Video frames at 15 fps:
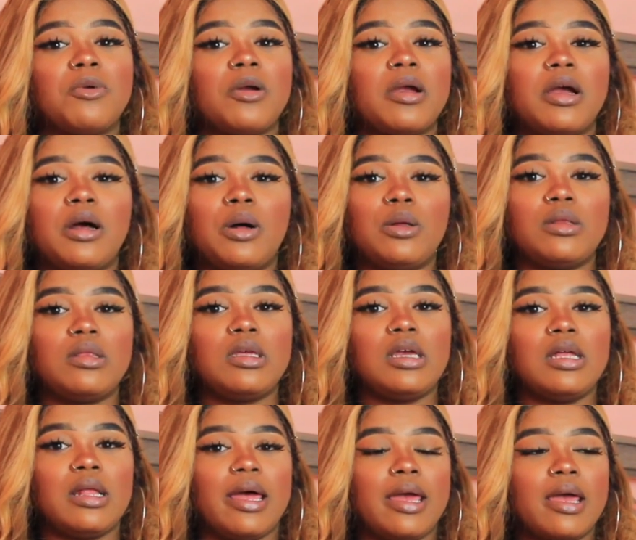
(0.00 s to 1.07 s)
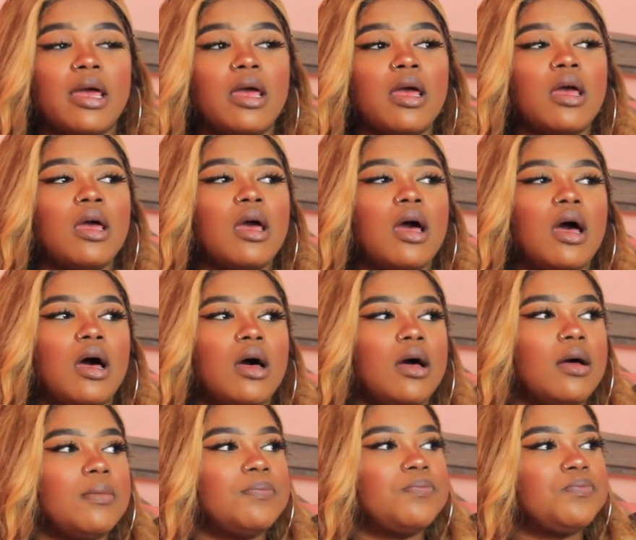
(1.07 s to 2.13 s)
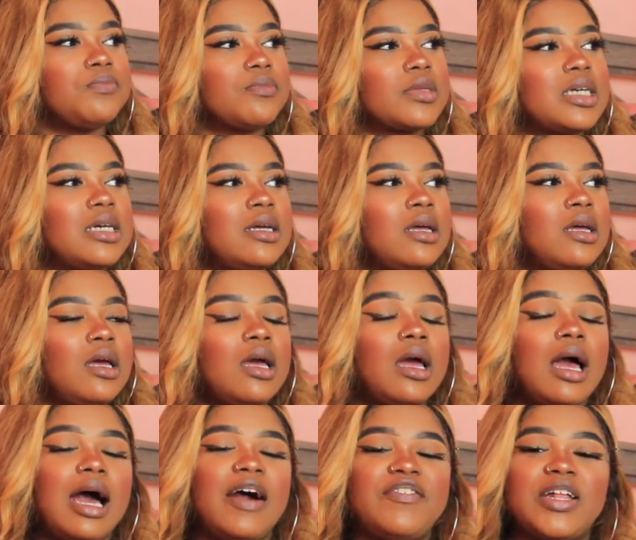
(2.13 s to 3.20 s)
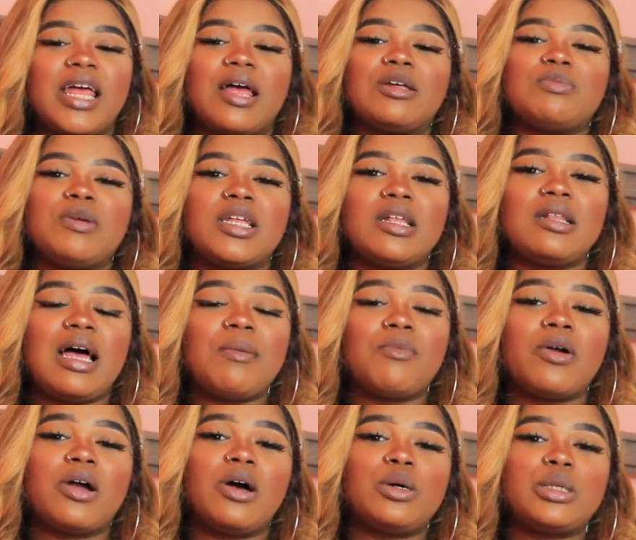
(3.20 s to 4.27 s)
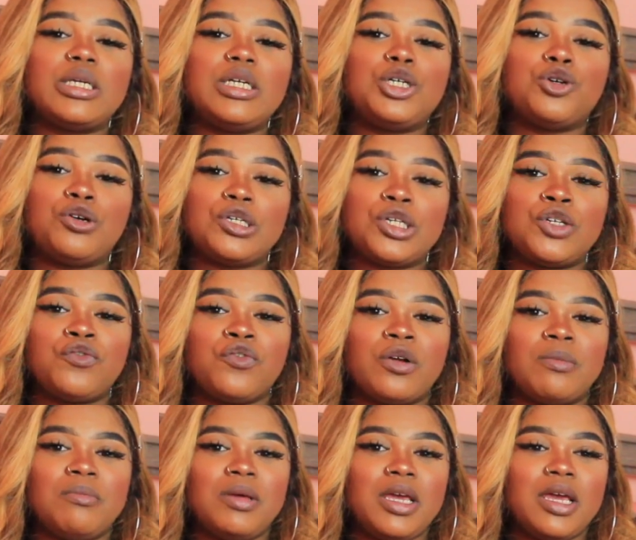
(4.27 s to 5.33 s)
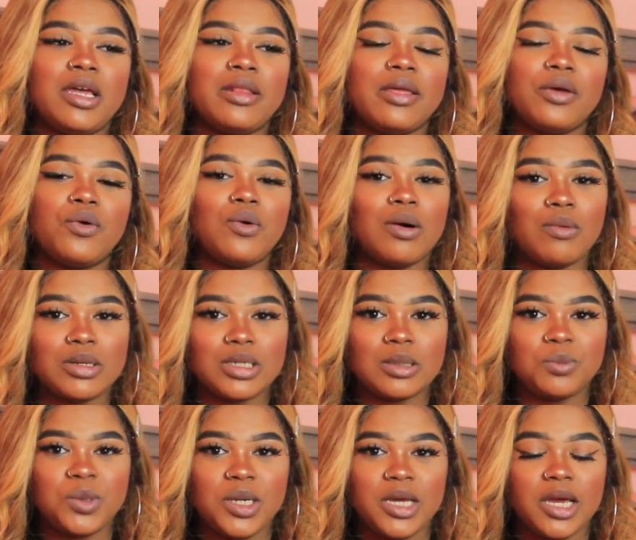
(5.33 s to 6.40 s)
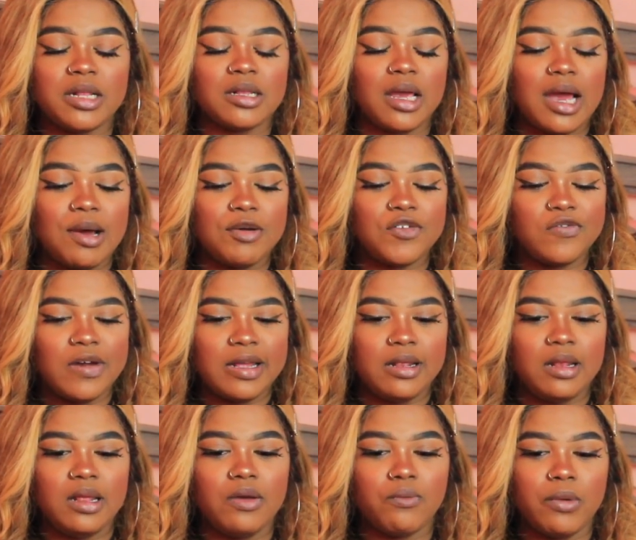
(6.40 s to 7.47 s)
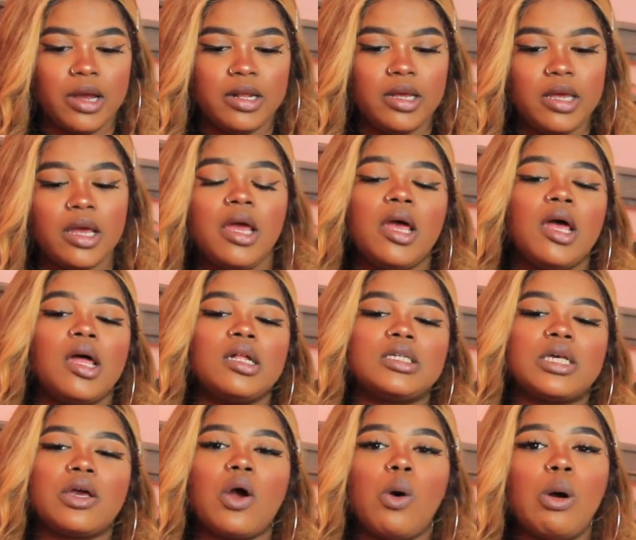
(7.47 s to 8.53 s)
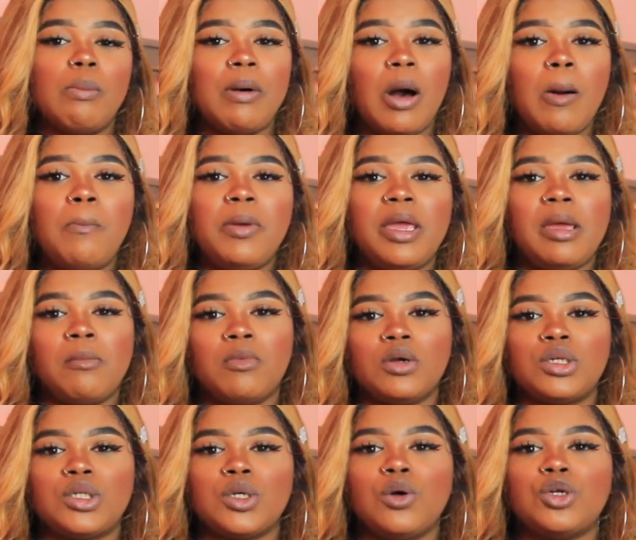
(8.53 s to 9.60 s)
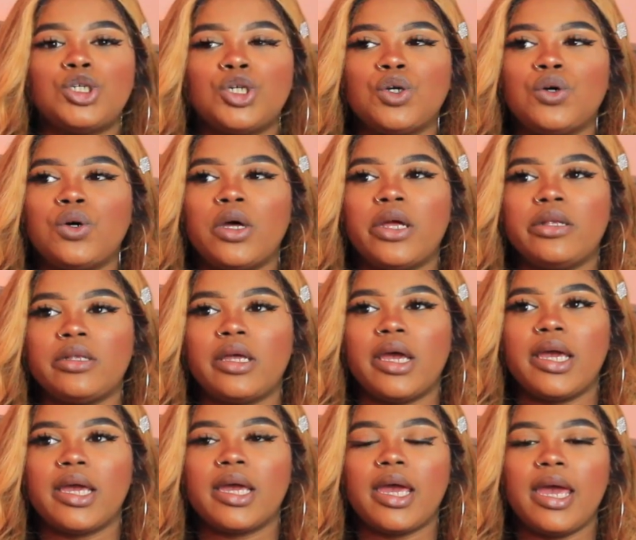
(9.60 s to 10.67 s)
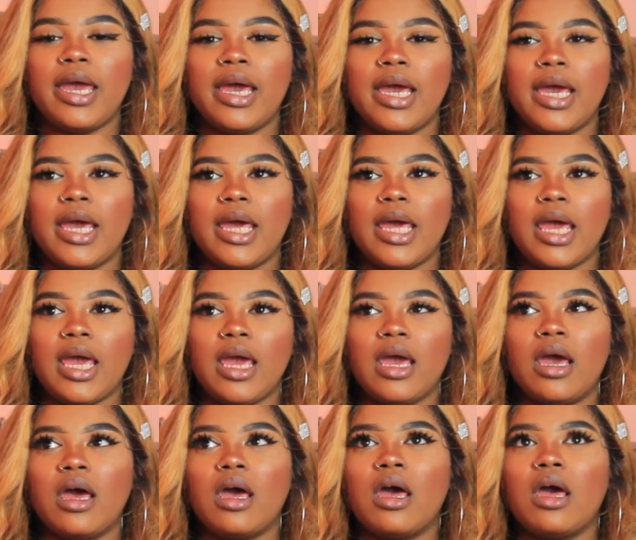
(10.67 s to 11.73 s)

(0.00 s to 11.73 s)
more healthy like I felt like I was making a lot more healthy choices for me and like who I want to be, and like I was finally ready to go about being more social in like a